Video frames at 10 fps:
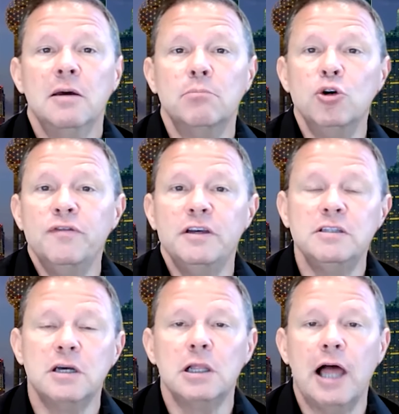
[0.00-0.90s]
moving
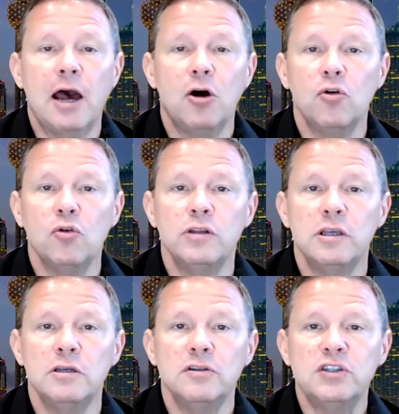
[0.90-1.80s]
to cloud
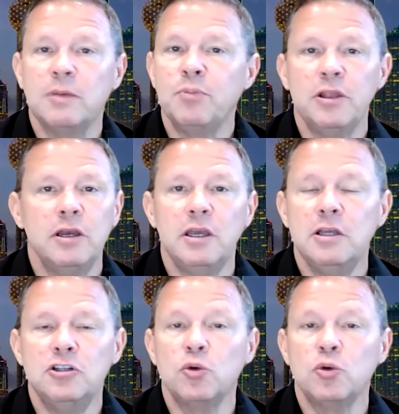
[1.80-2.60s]
is simply